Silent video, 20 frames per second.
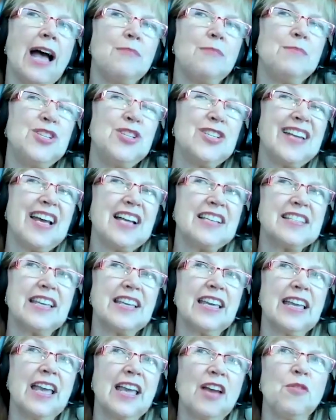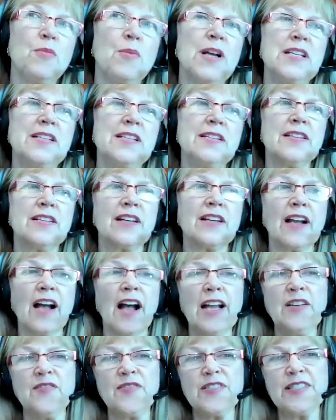i'm just asking everyone to
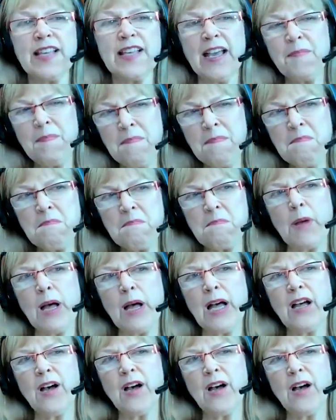kind of say hmm